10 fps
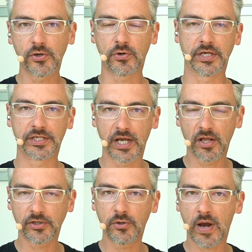who could
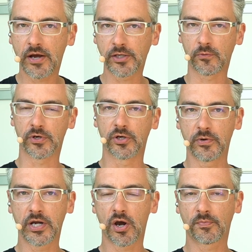tell you how you were
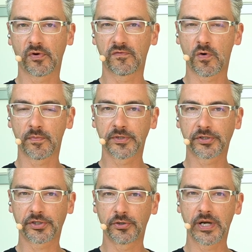doing on
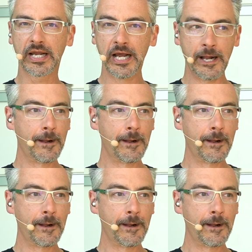performance tuning.